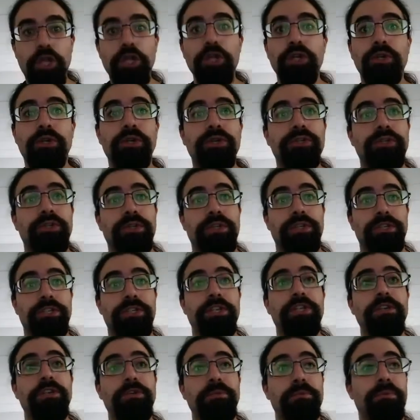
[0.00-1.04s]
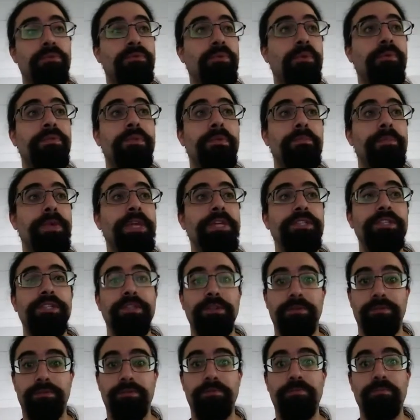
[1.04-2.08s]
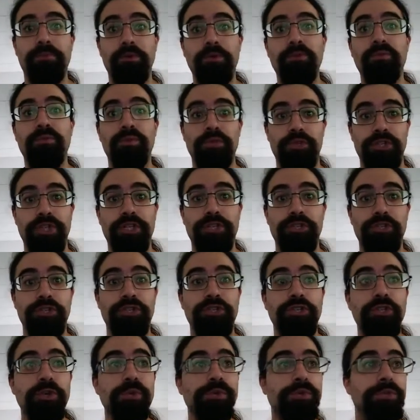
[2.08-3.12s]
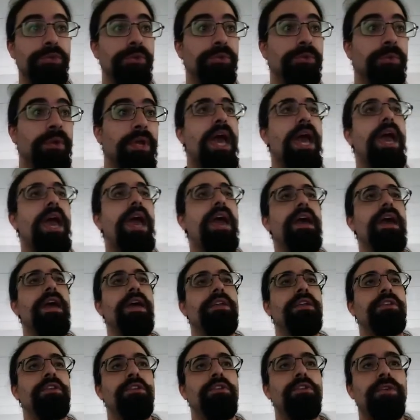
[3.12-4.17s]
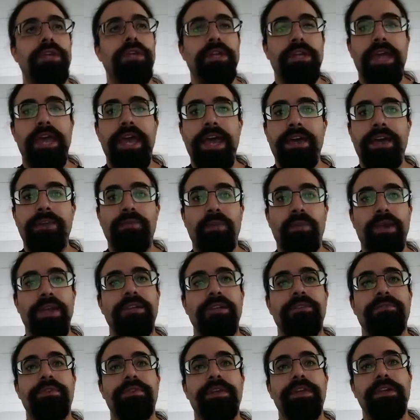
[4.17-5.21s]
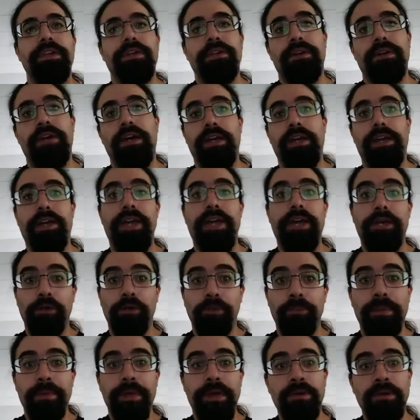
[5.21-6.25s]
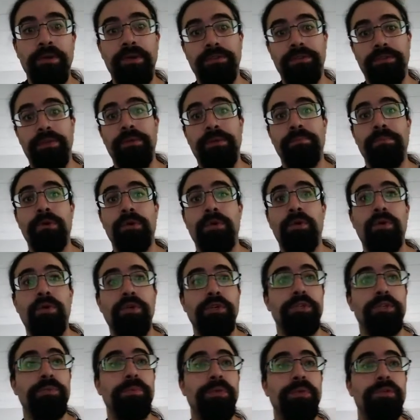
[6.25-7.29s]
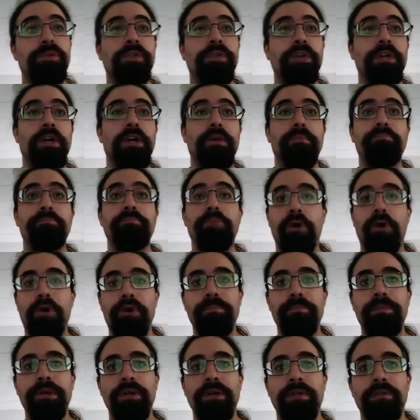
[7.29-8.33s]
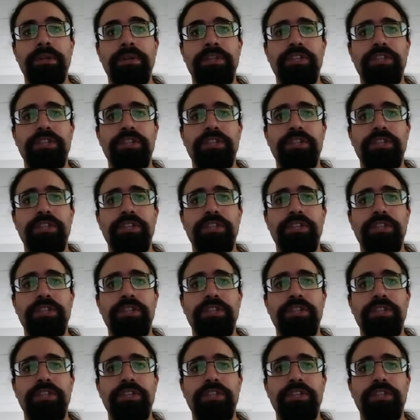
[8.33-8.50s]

You could also continue to perform the basic move which I just showed you, and you could add weight via a kettlebell, a dumbbell, or especially a barbell.